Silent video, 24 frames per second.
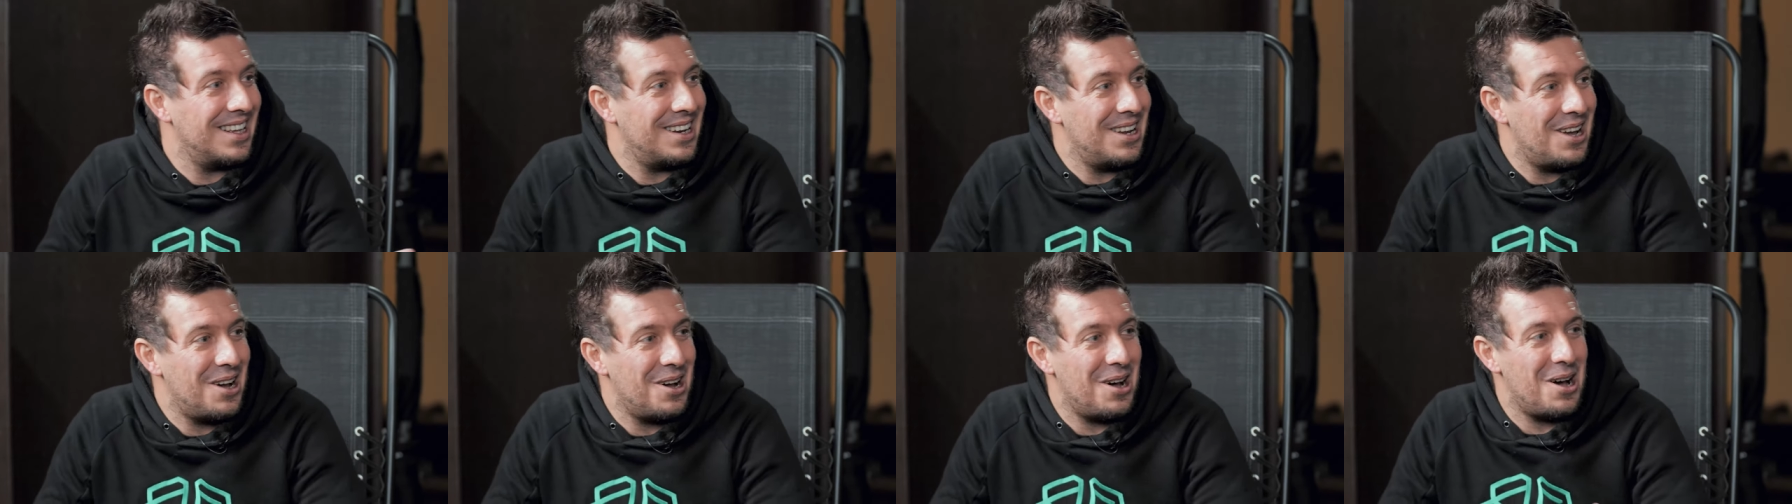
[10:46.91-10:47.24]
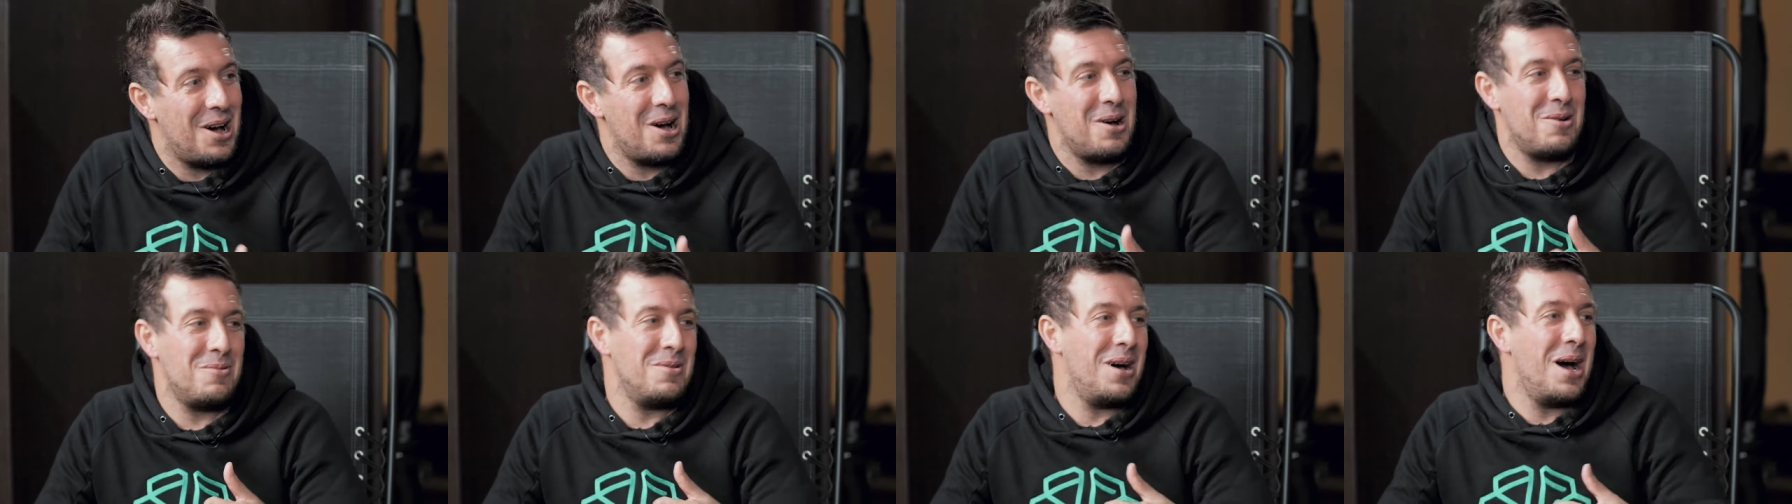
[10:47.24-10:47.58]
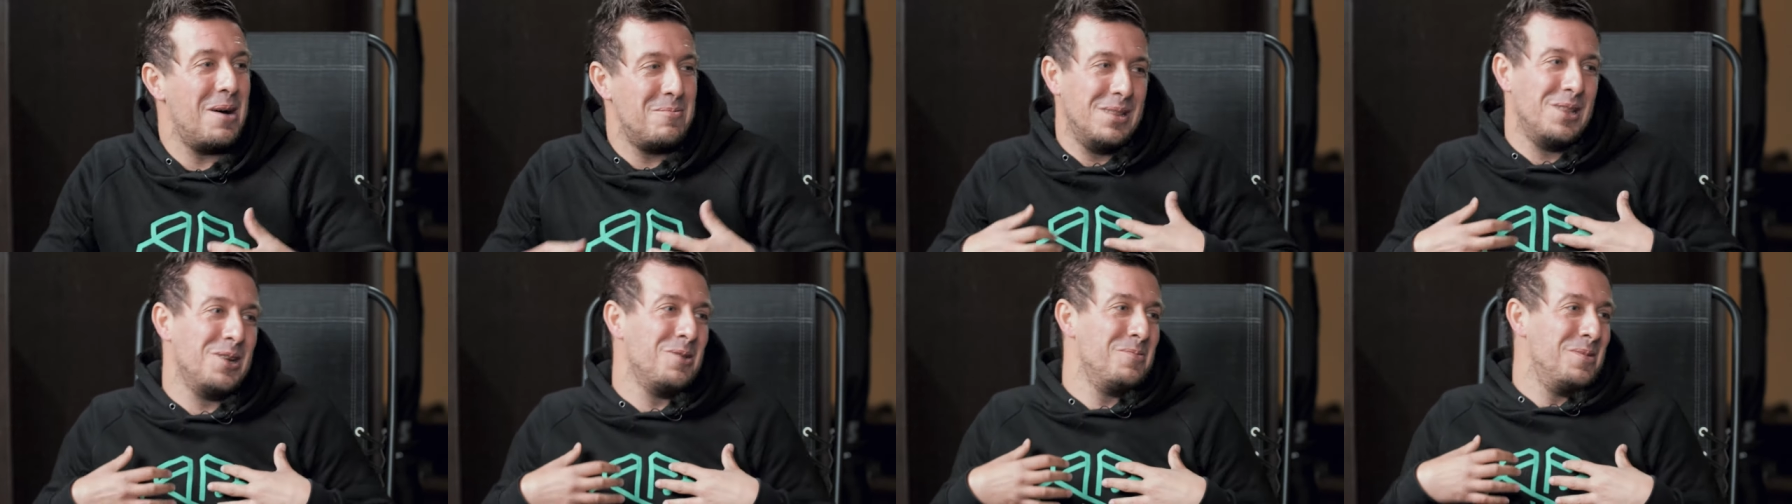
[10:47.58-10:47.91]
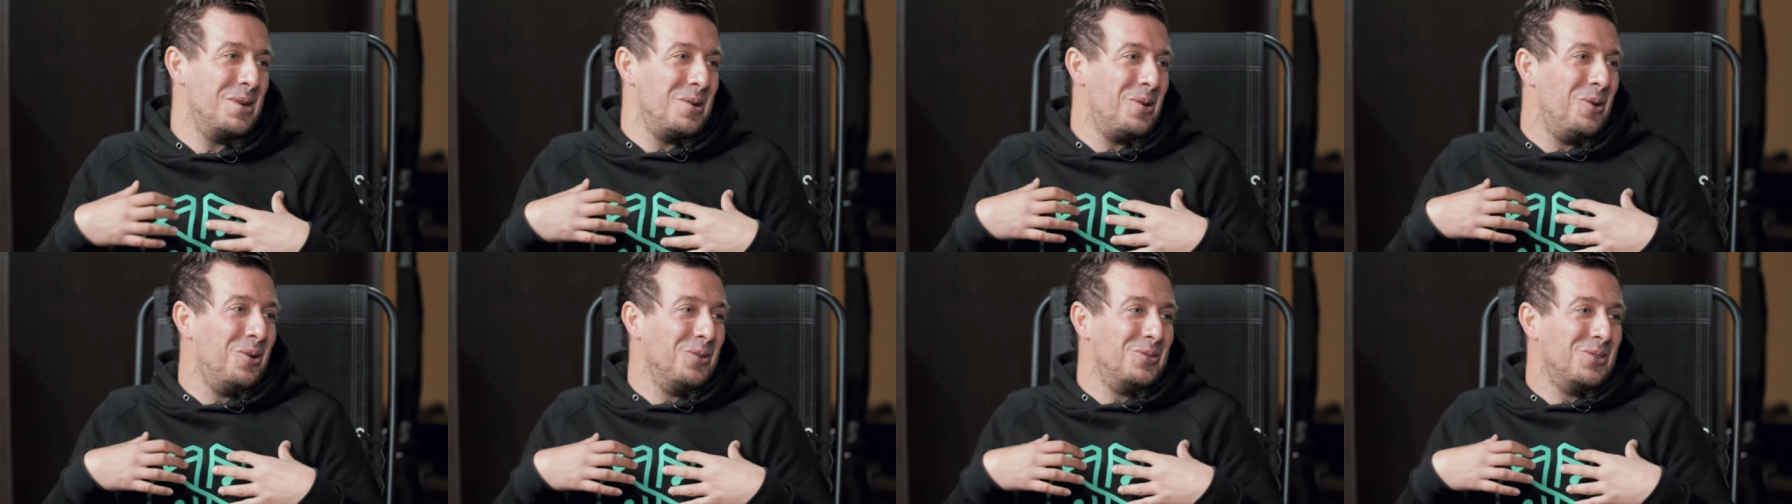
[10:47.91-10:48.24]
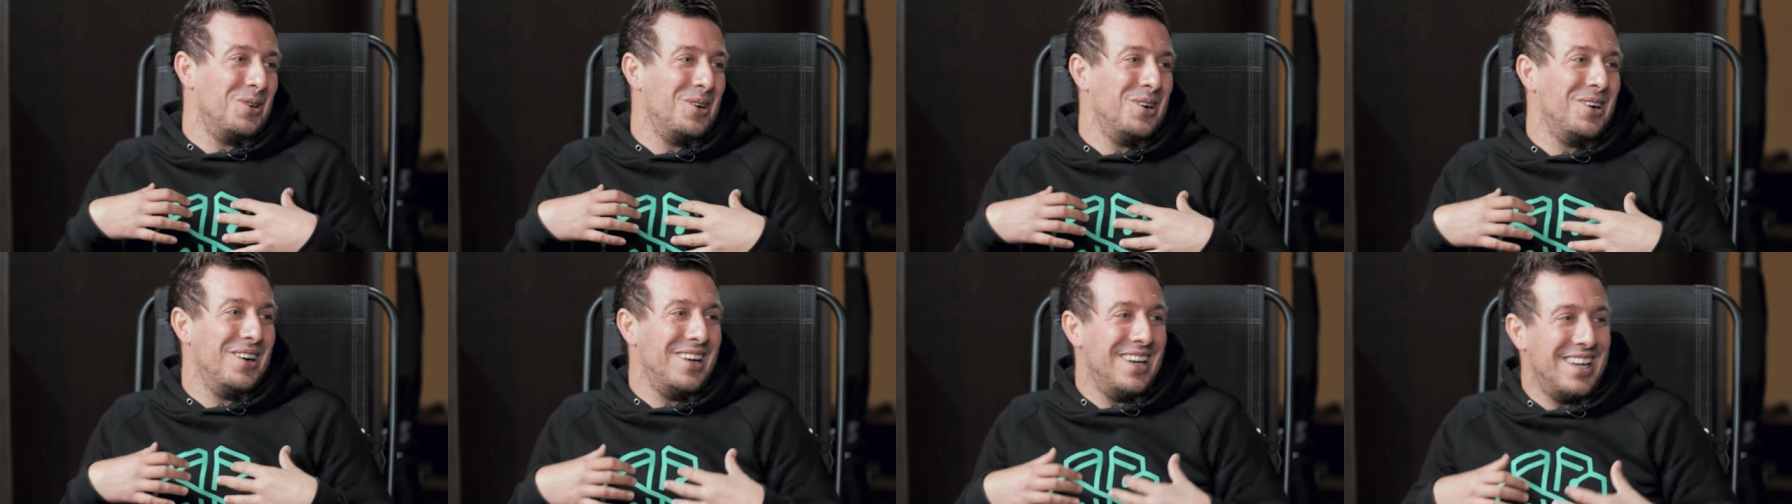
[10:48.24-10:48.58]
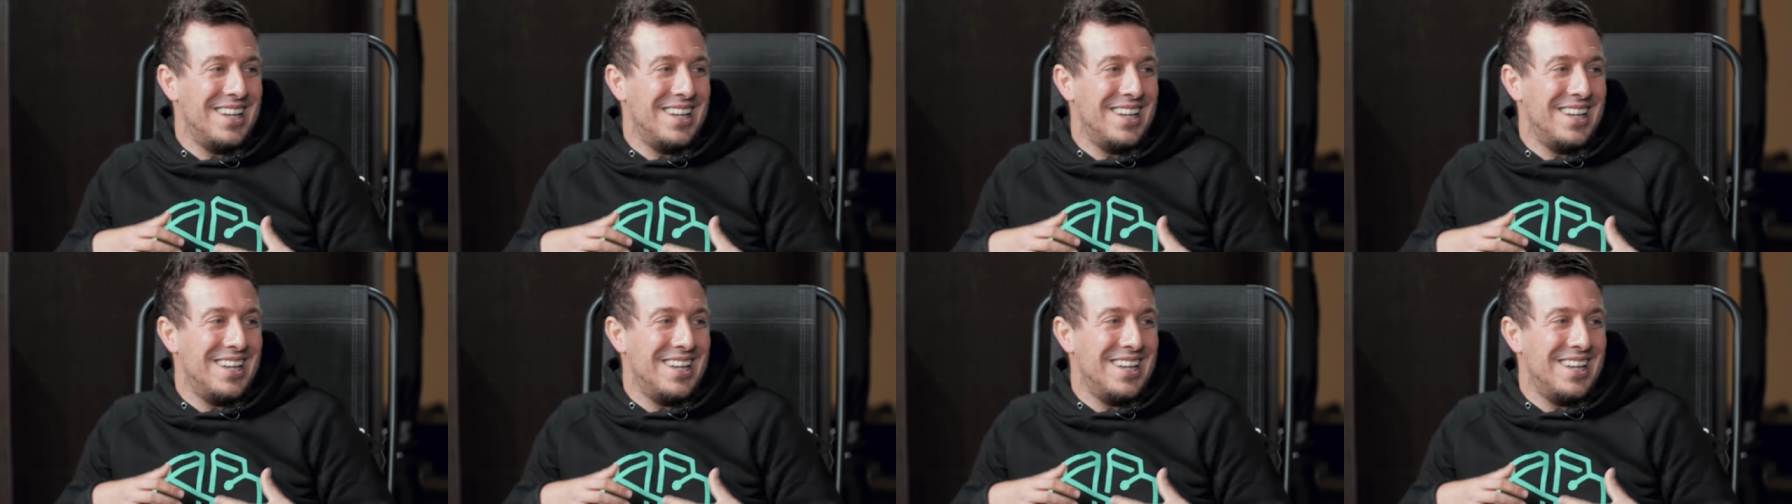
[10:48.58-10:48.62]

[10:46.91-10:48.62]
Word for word: And uh, I'm a little bit older,